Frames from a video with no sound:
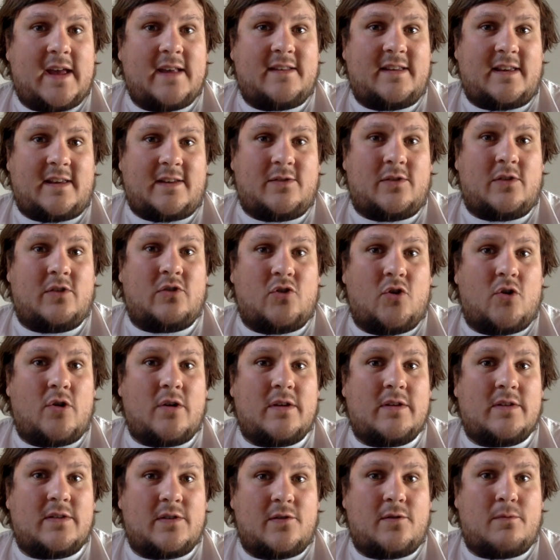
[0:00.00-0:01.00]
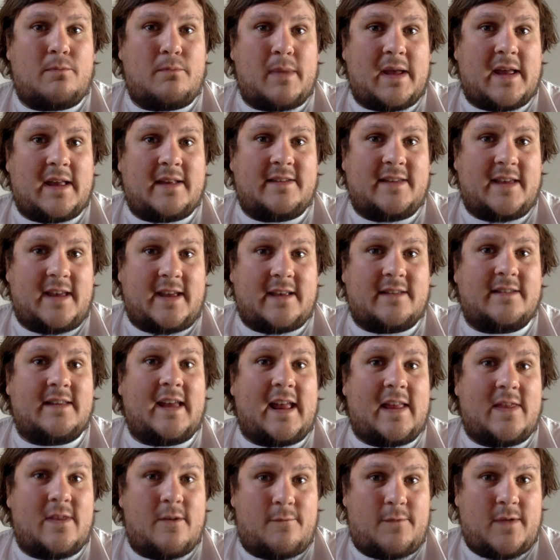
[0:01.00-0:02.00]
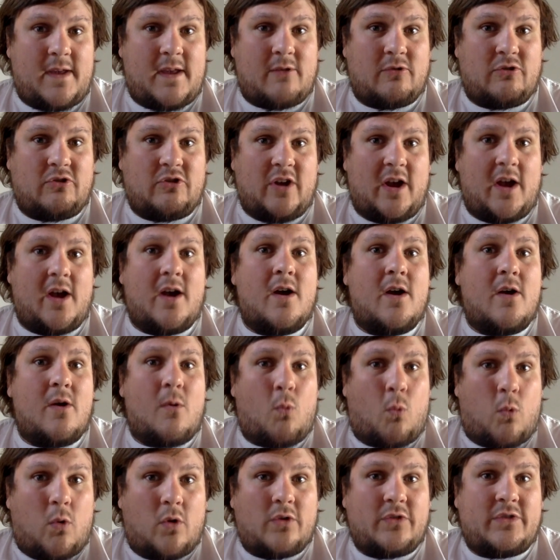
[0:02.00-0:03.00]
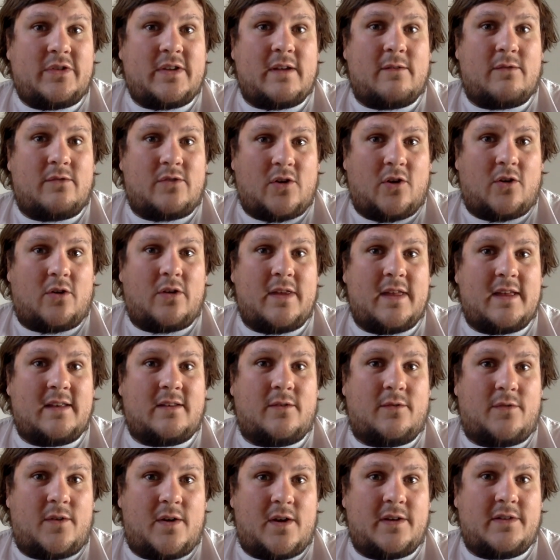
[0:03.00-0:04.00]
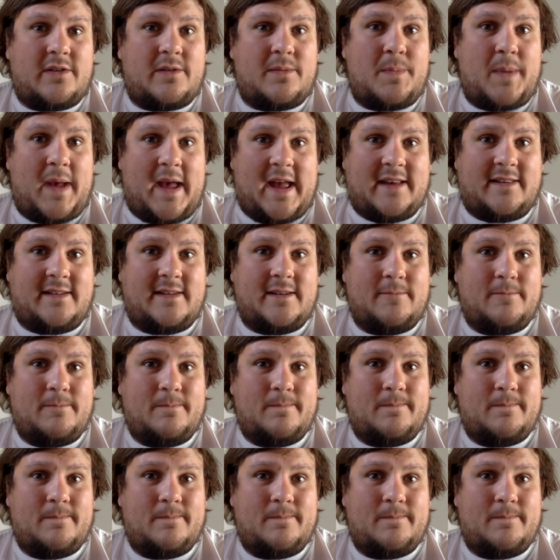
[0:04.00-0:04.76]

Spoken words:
it is to join Zoom meetings in the future once you've done this first bit.